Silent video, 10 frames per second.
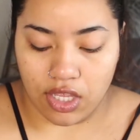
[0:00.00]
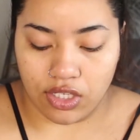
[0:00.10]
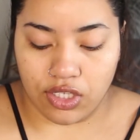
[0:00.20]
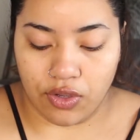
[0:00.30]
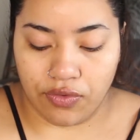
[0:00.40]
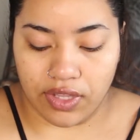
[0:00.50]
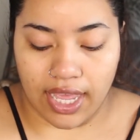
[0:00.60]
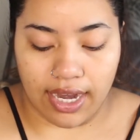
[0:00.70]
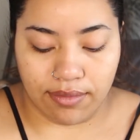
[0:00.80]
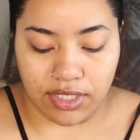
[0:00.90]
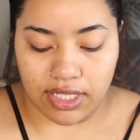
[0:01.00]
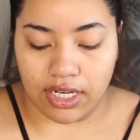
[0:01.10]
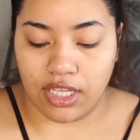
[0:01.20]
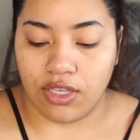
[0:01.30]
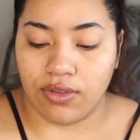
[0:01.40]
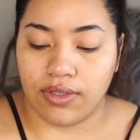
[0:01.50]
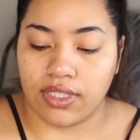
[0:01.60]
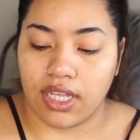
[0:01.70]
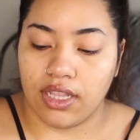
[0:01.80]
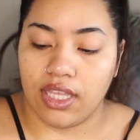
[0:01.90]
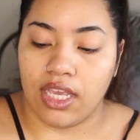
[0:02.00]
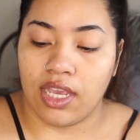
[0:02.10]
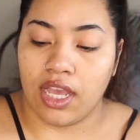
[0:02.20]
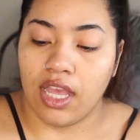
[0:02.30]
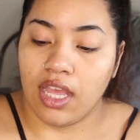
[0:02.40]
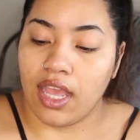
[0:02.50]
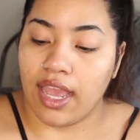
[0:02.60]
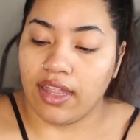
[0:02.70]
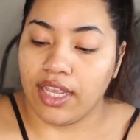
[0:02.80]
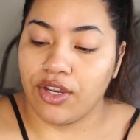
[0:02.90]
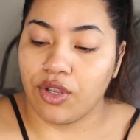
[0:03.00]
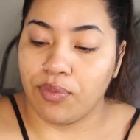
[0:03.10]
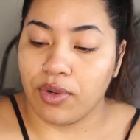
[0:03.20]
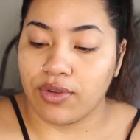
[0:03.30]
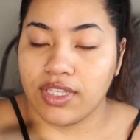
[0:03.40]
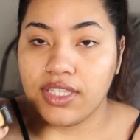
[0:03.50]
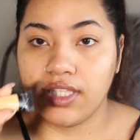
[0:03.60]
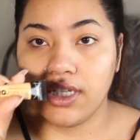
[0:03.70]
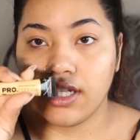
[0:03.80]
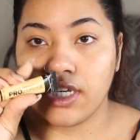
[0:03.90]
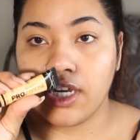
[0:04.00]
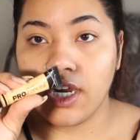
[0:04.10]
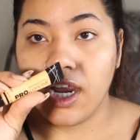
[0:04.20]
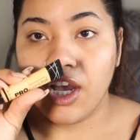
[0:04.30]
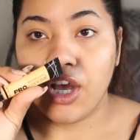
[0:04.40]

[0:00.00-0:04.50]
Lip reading: So for that, I'm just going to use the LA Girl Pro Concealer.